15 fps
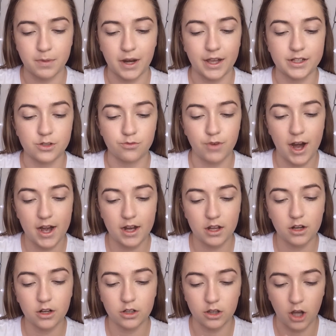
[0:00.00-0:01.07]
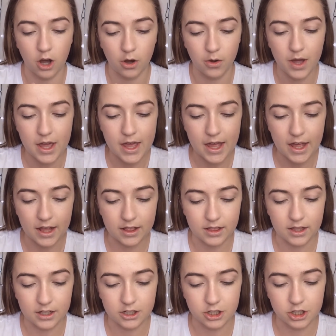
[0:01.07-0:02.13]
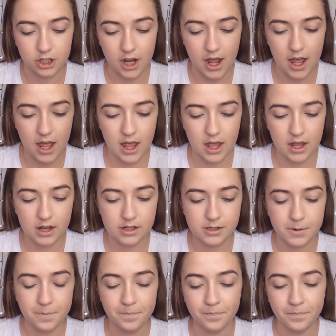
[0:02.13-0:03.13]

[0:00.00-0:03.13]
Plus Radiant Glow in the shade...